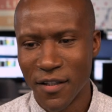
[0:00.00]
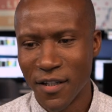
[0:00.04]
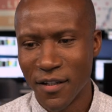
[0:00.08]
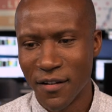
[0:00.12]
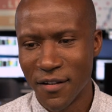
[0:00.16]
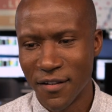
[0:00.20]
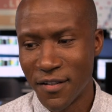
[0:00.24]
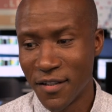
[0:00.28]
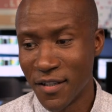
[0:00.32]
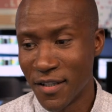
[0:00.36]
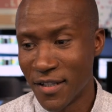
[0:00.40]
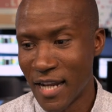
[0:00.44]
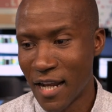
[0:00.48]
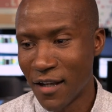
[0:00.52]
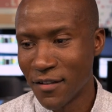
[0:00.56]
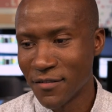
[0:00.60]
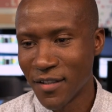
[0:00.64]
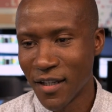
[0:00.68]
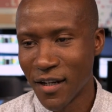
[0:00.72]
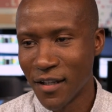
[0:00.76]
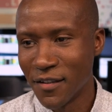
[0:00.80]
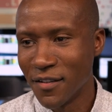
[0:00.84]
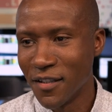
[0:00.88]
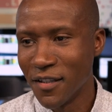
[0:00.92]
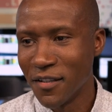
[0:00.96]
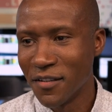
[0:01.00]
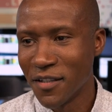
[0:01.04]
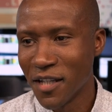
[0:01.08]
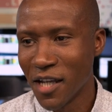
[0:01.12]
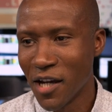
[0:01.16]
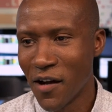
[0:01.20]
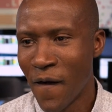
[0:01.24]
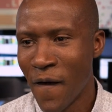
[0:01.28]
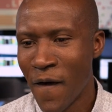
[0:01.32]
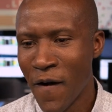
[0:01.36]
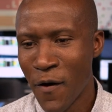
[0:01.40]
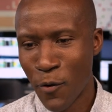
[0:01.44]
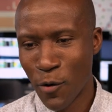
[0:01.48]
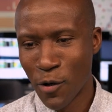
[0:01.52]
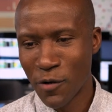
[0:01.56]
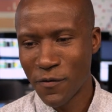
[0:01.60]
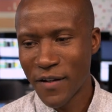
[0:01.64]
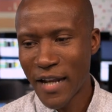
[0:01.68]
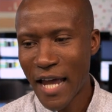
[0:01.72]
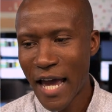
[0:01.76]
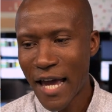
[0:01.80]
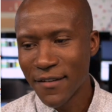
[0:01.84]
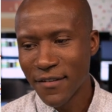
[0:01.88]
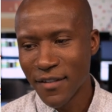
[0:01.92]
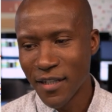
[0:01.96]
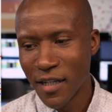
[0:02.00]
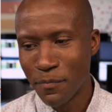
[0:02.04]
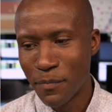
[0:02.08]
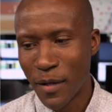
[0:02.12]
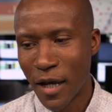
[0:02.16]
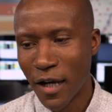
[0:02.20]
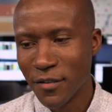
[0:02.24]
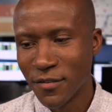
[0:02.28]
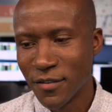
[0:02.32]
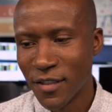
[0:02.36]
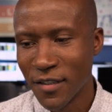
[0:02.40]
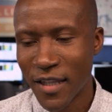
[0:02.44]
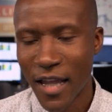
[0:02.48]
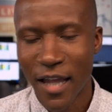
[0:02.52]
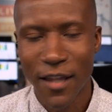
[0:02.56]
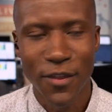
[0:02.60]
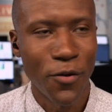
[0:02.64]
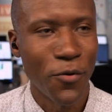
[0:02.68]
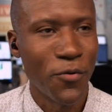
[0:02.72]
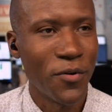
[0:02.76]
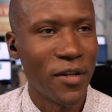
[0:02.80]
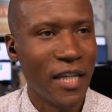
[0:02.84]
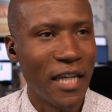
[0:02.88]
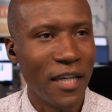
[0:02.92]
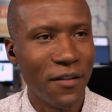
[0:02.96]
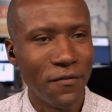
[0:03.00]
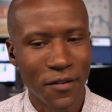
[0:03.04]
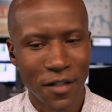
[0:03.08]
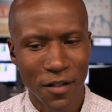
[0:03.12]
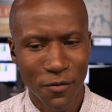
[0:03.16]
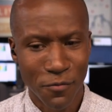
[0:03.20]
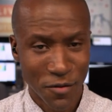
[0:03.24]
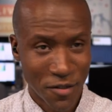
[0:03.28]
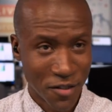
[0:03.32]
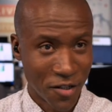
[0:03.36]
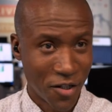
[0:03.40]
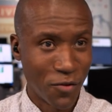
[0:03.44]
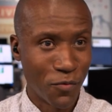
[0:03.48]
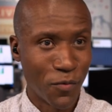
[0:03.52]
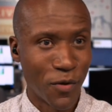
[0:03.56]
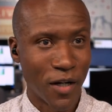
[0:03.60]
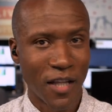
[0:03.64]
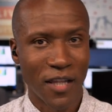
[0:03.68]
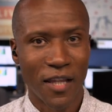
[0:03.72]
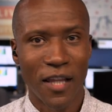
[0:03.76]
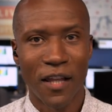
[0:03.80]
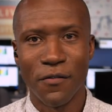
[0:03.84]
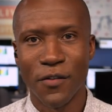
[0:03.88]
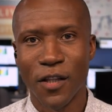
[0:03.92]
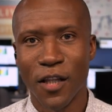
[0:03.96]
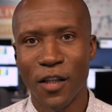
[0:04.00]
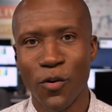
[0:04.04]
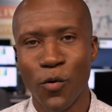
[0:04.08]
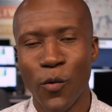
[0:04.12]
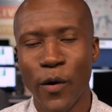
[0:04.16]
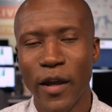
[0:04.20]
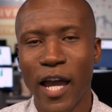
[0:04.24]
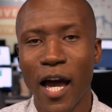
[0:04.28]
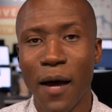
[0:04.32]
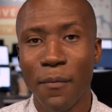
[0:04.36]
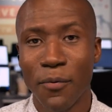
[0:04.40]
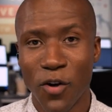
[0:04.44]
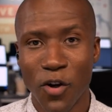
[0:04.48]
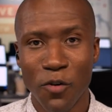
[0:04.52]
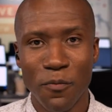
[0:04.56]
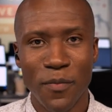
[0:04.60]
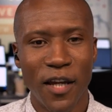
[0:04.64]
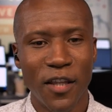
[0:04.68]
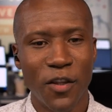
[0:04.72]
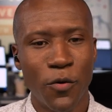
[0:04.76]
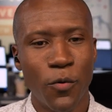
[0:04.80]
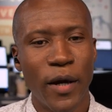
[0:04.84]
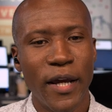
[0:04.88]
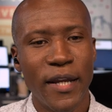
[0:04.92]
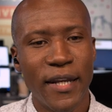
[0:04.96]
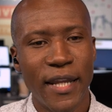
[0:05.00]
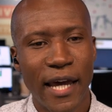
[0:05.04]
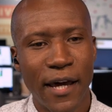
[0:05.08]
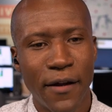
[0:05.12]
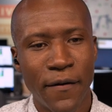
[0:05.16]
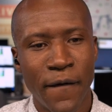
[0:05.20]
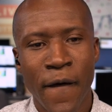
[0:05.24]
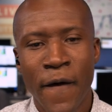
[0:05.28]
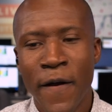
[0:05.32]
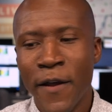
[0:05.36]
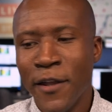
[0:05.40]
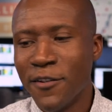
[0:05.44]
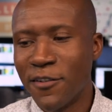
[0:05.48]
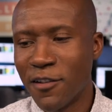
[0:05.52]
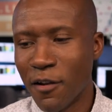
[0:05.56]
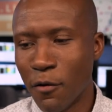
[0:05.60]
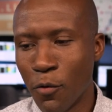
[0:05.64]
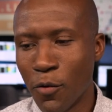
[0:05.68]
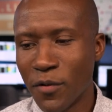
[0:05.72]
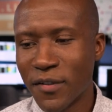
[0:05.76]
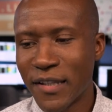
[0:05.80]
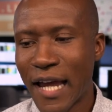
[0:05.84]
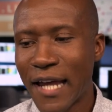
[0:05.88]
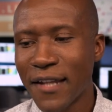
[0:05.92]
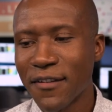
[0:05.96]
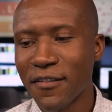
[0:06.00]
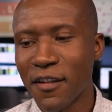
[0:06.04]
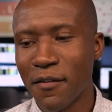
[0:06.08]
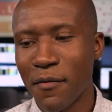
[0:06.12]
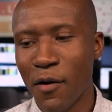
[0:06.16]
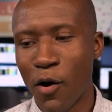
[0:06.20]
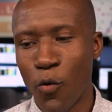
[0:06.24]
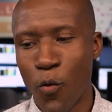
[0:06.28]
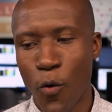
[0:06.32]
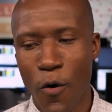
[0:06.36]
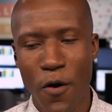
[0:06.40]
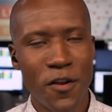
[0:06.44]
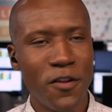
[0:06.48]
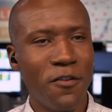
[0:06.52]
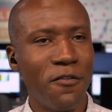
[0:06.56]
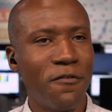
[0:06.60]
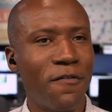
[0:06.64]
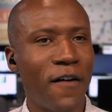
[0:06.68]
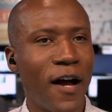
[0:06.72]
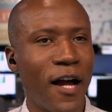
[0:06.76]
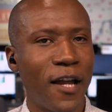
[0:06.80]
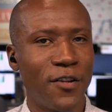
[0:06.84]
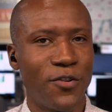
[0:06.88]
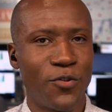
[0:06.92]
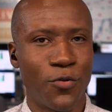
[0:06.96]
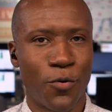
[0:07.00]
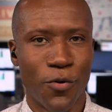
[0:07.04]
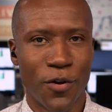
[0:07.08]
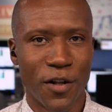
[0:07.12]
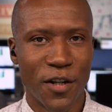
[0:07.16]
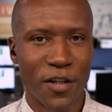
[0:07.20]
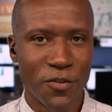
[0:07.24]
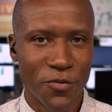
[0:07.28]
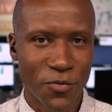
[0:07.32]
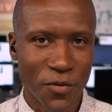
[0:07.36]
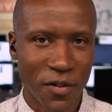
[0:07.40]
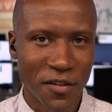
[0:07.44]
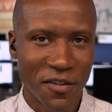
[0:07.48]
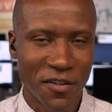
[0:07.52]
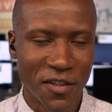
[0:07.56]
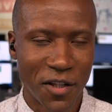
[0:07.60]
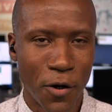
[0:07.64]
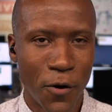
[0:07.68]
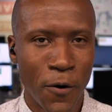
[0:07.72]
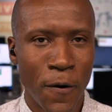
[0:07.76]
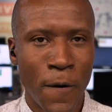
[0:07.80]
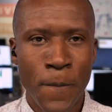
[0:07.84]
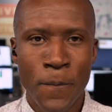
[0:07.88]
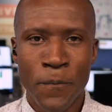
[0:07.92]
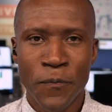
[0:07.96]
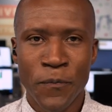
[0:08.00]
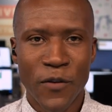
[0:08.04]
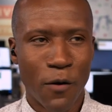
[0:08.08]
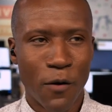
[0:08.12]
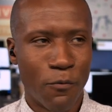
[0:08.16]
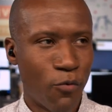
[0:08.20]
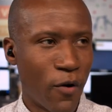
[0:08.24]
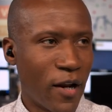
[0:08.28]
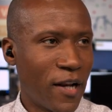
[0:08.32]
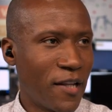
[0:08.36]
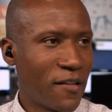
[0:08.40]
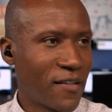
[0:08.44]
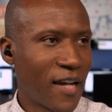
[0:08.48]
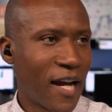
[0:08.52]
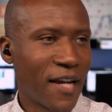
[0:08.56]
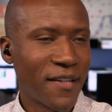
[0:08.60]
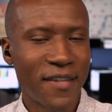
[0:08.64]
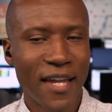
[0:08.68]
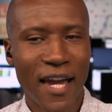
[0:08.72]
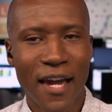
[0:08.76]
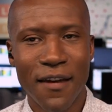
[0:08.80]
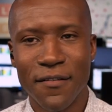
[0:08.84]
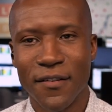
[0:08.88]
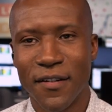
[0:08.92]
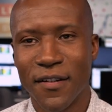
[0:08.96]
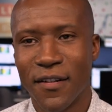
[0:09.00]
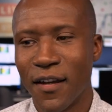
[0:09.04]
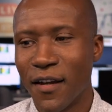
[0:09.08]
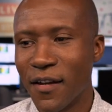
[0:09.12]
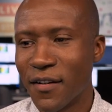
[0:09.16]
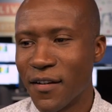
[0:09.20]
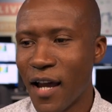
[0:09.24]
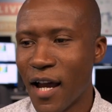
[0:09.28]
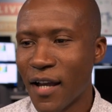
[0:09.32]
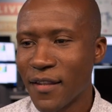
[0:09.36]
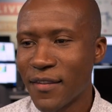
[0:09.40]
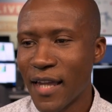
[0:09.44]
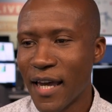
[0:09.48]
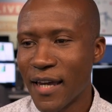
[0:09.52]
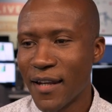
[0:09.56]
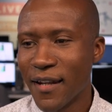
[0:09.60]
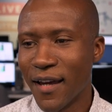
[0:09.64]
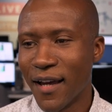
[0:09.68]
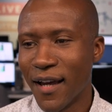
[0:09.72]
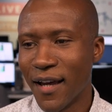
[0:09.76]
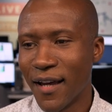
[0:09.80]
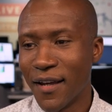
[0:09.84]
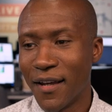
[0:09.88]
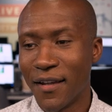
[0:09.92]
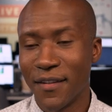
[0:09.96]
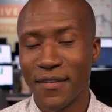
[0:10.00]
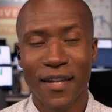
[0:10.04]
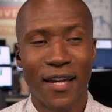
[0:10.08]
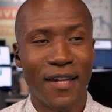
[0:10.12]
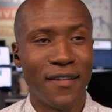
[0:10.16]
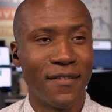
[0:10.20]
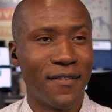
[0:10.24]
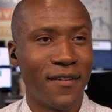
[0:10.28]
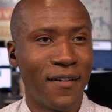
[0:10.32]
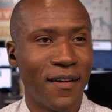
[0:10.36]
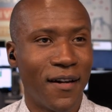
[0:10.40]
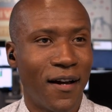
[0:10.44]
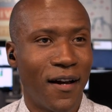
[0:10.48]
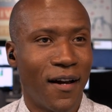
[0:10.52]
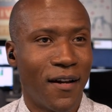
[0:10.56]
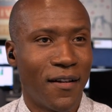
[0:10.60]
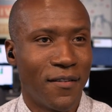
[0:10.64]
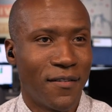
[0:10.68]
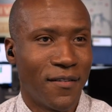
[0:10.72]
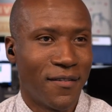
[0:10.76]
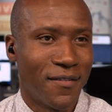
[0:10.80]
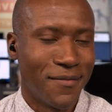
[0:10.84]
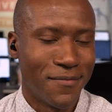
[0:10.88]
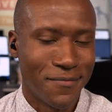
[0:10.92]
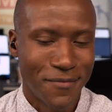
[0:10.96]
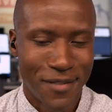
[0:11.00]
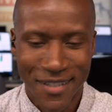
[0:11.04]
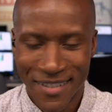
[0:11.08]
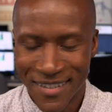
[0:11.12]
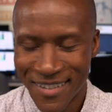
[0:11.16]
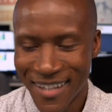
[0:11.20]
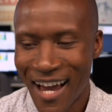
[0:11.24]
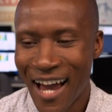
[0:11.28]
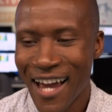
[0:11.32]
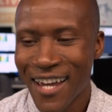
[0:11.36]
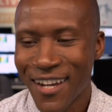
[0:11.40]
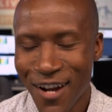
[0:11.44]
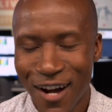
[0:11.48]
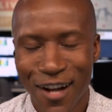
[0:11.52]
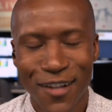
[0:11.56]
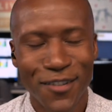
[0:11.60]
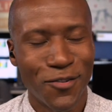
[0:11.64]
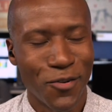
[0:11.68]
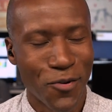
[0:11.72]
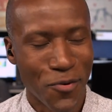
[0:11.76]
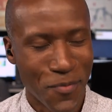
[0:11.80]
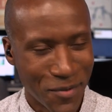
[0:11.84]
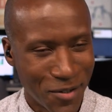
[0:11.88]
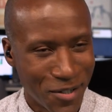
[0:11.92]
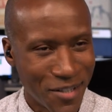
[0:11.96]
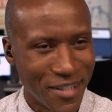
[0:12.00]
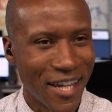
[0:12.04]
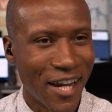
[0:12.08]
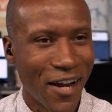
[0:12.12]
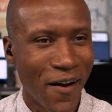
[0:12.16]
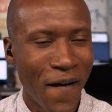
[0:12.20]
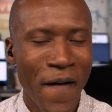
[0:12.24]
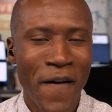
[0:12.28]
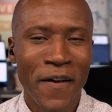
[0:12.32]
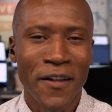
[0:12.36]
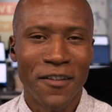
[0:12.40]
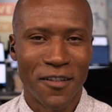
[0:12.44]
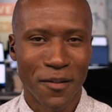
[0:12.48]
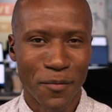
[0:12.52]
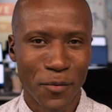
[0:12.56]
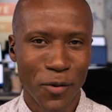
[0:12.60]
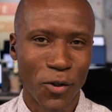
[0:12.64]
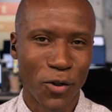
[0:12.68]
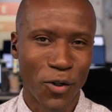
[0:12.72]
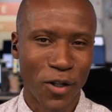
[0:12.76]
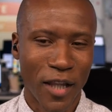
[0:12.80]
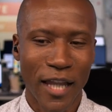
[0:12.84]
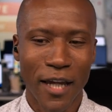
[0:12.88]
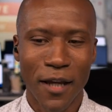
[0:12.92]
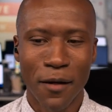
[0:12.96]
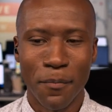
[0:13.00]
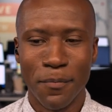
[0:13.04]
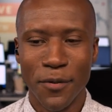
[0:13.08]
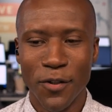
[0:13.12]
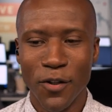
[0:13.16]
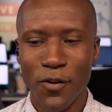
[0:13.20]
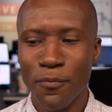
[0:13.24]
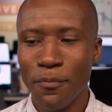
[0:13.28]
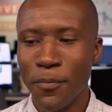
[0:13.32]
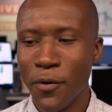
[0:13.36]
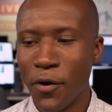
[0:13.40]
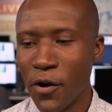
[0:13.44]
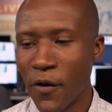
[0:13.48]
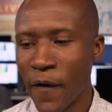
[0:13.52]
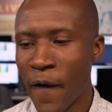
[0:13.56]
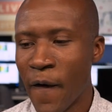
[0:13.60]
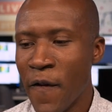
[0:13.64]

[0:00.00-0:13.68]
the downside on CCL. I wonder if it has any bounce at that 30 even. It was a good one level on the way up, could be on the way down. Someone was asking about where do you find short interest. So, you know, Brendan's got that the icon terminal there, similar to like a Bloomberg.